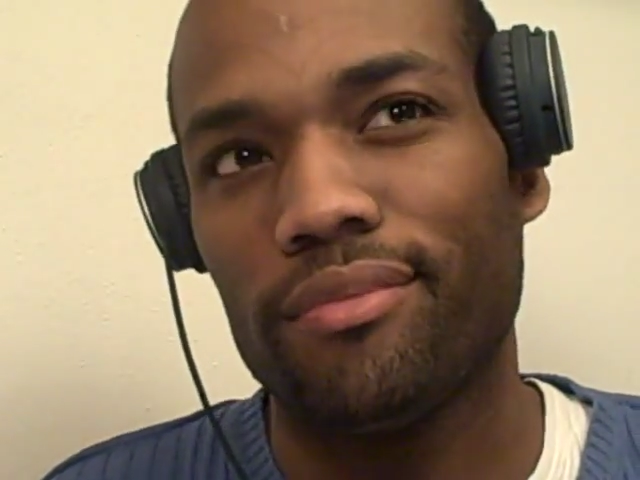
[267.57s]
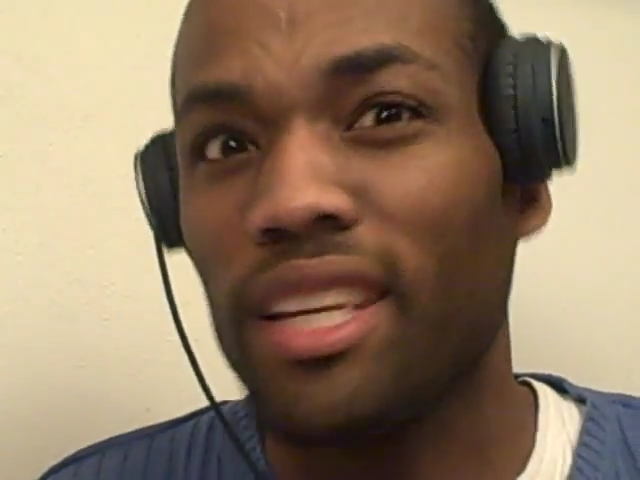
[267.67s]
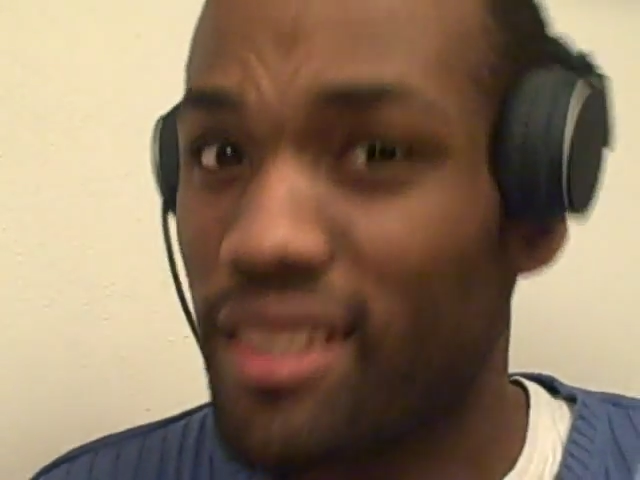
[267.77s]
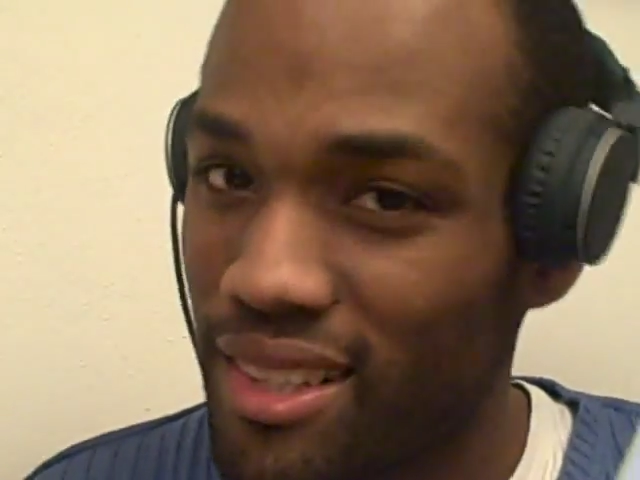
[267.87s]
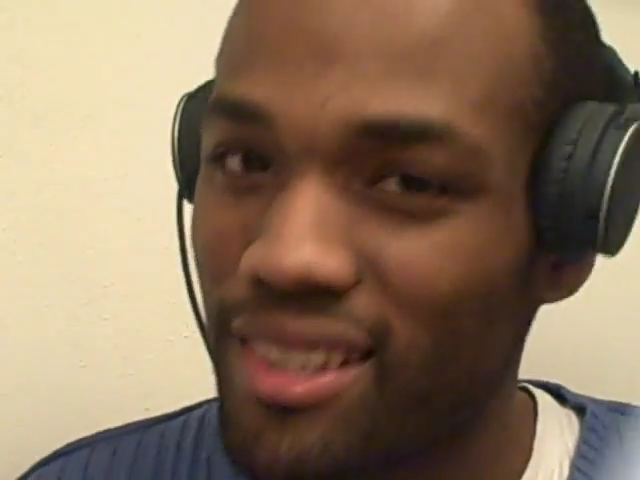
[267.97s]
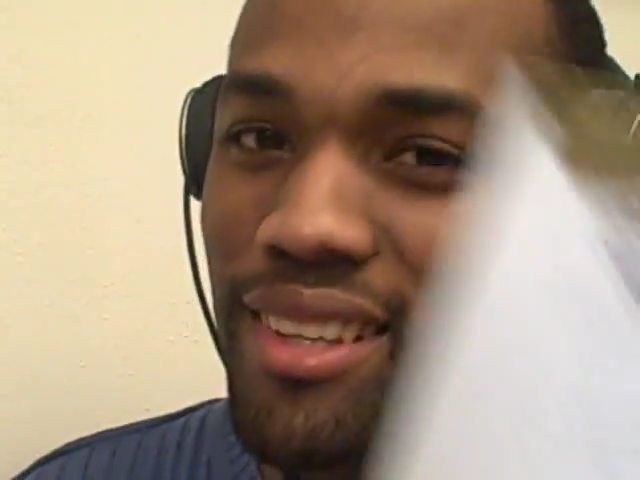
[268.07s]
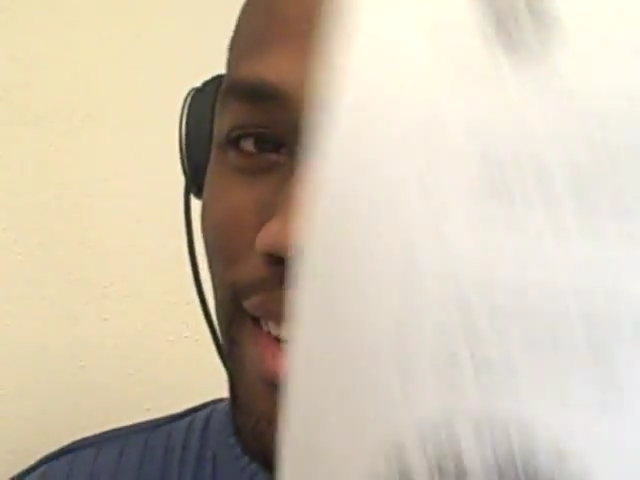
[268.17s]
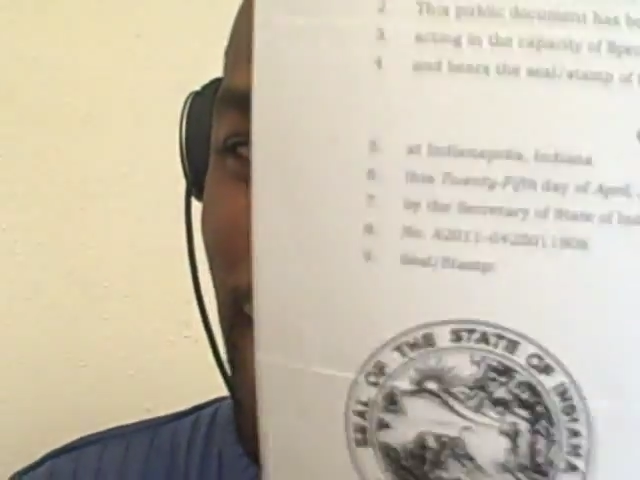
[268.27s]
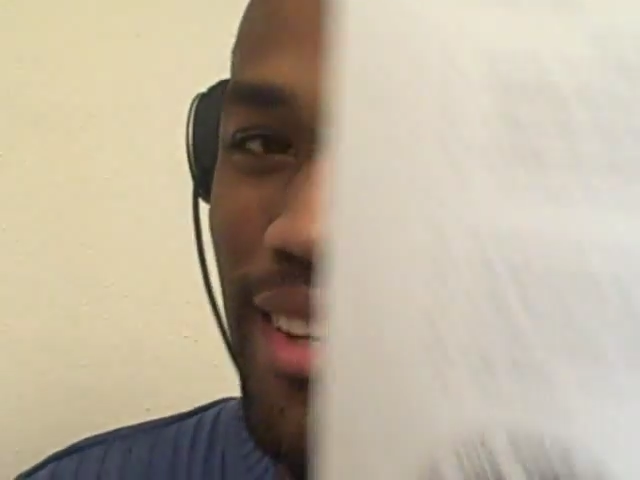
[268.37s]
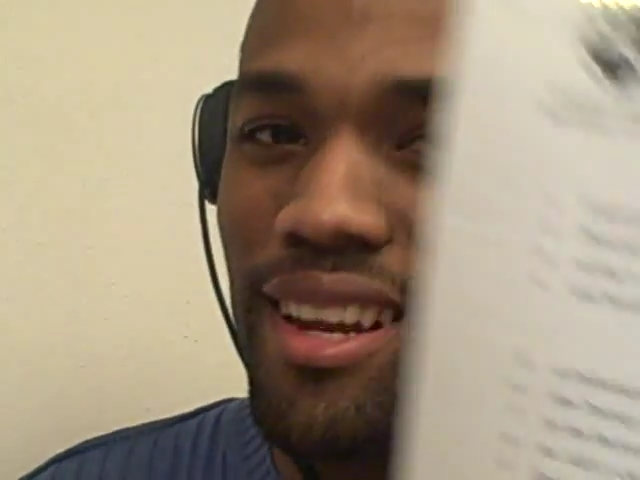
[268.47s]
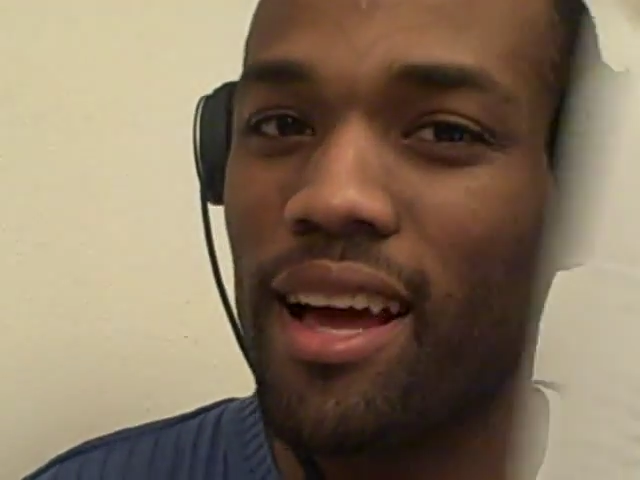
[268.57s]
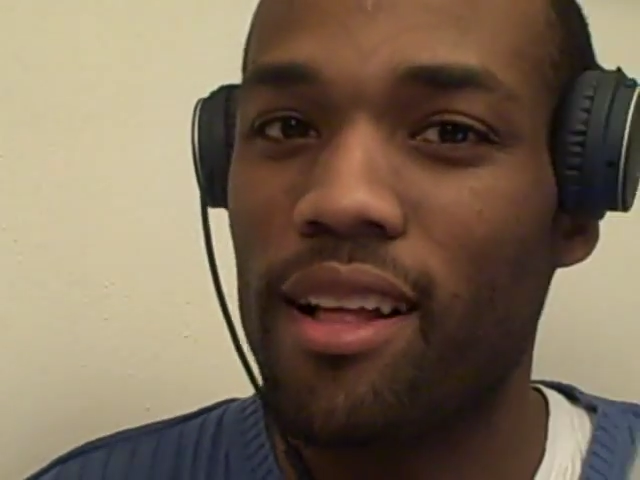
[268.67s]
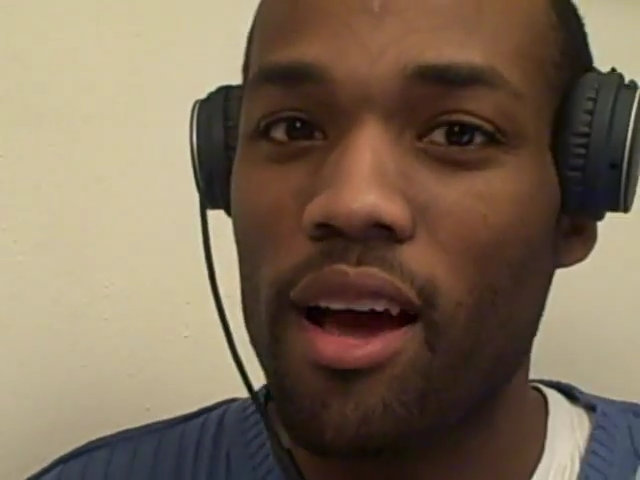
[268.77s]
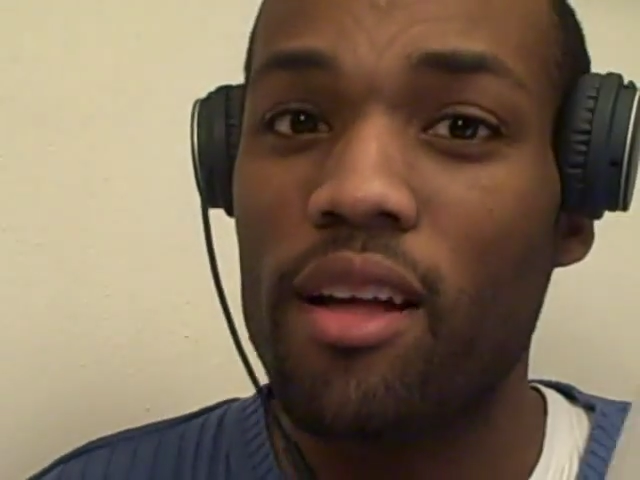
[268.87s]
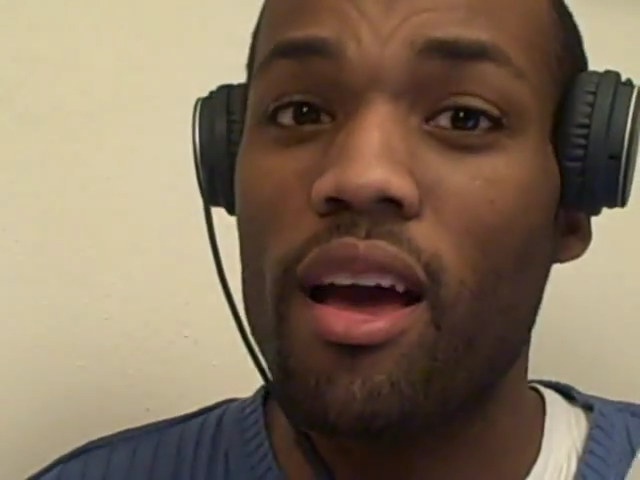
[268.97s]
Yes, I did. Yeah, I did.
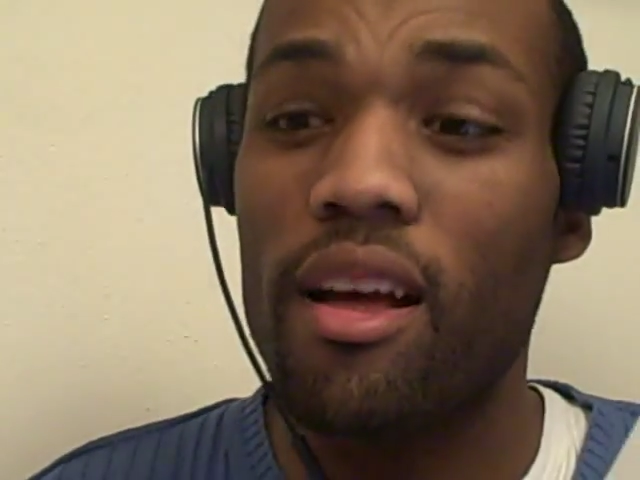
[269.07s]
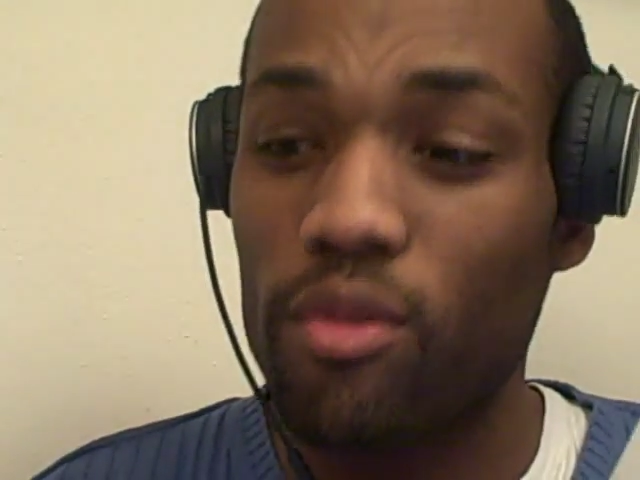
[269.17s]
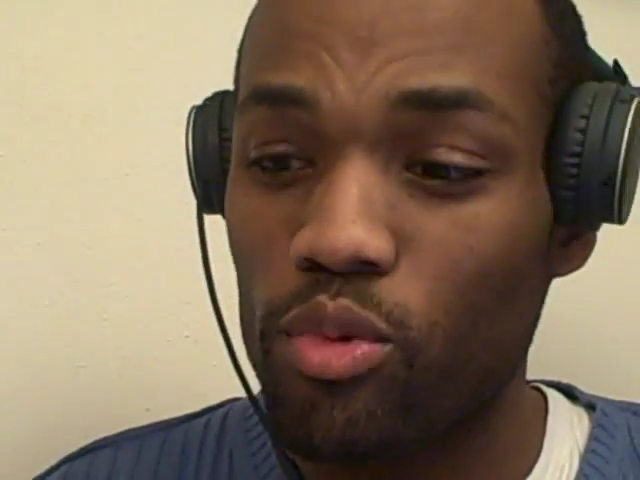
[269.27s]
I had to